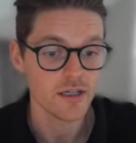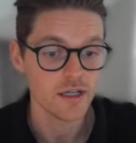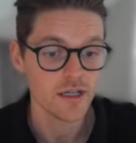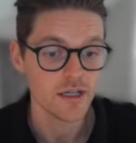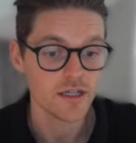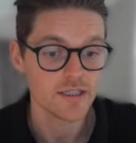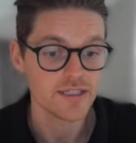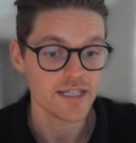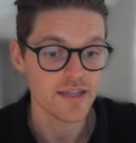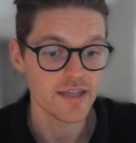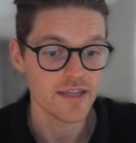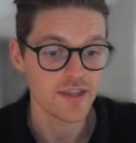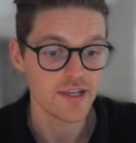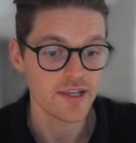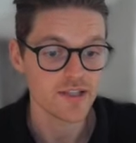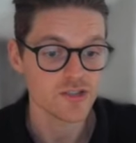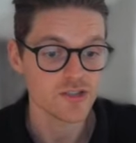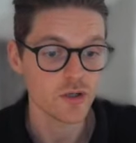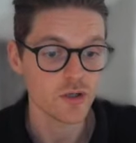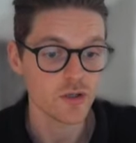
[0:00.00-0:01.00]

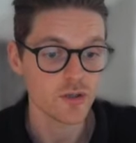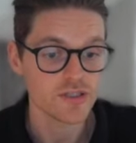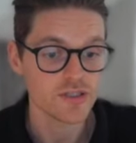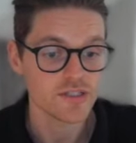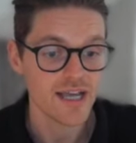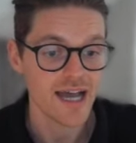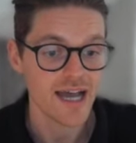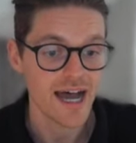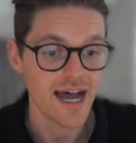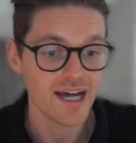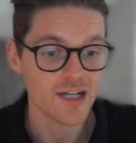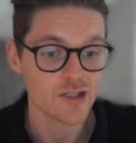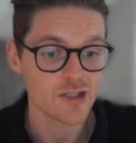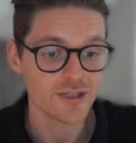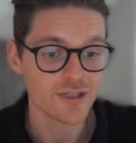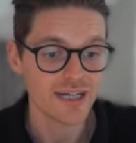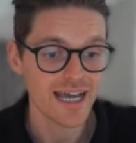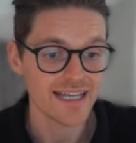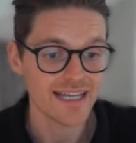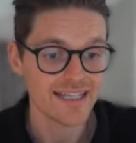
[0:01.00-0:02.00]
$10,000,
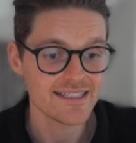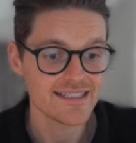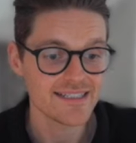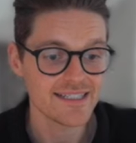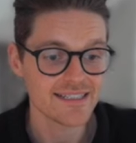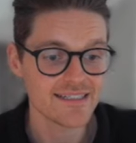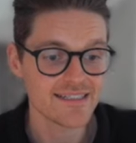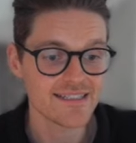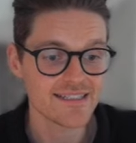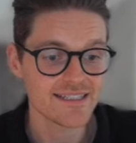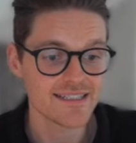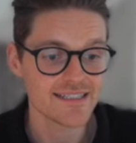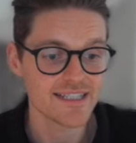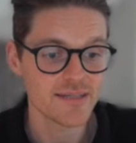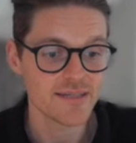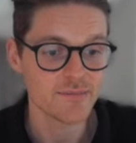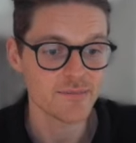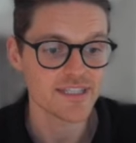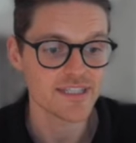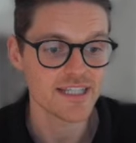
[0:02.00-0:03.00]
186,
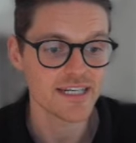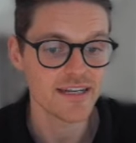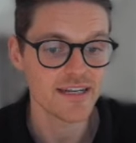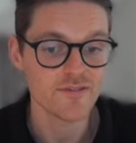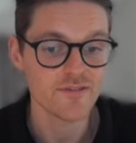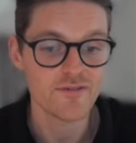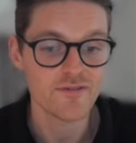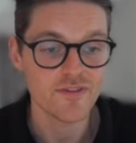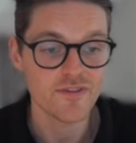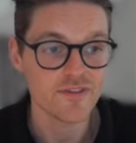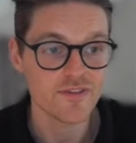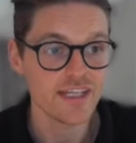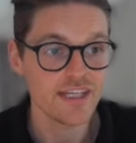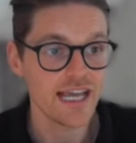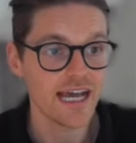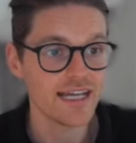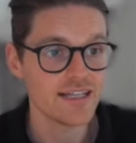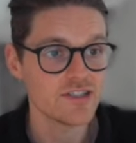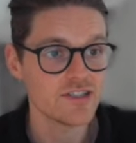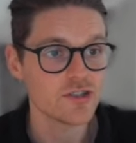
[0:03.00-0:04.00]
16%, and
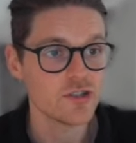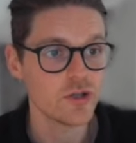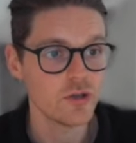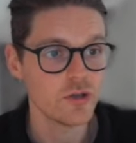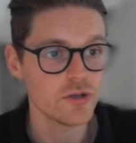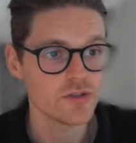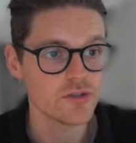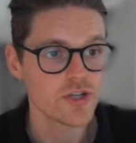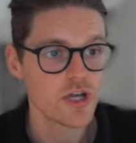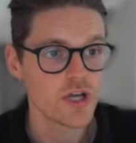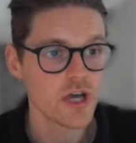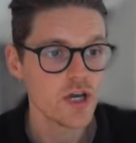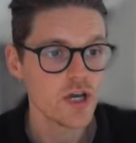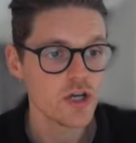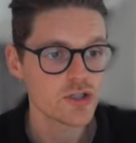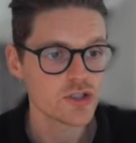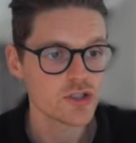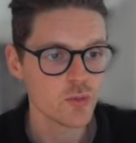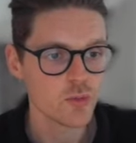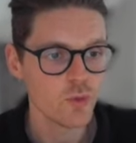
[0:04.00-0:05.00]
$58.
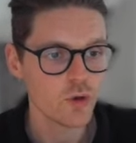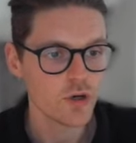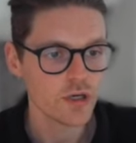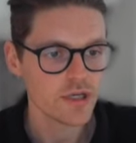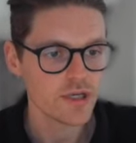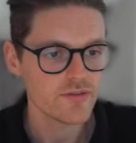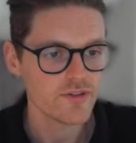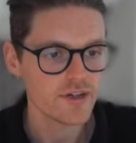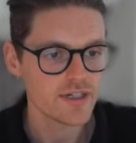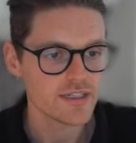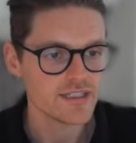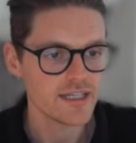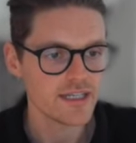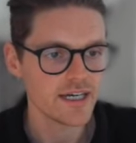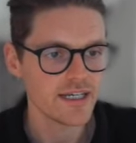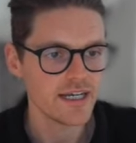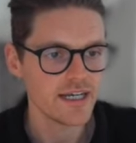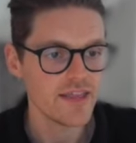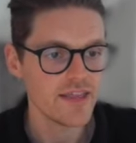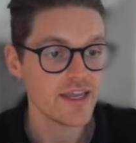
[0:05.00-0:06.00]
So what have I
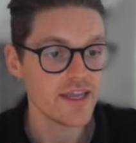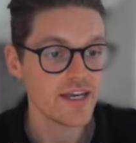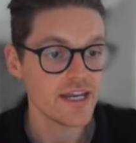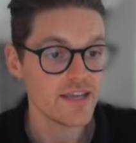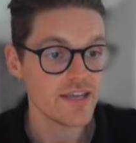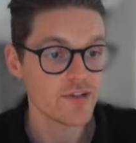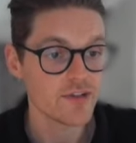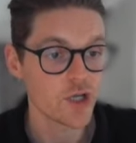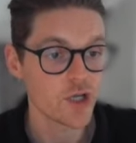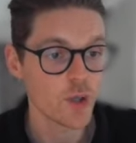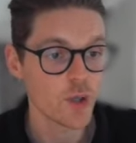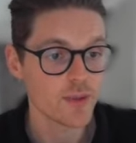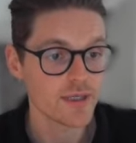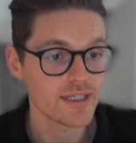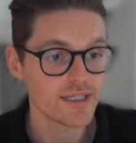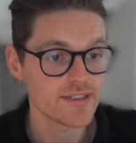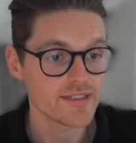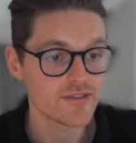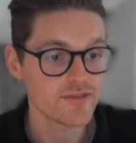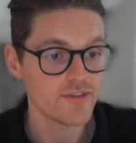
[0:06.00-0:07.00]
done? And then even going
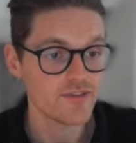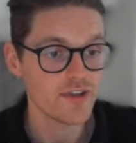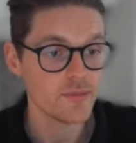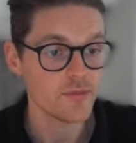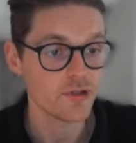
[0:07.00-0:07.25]
into February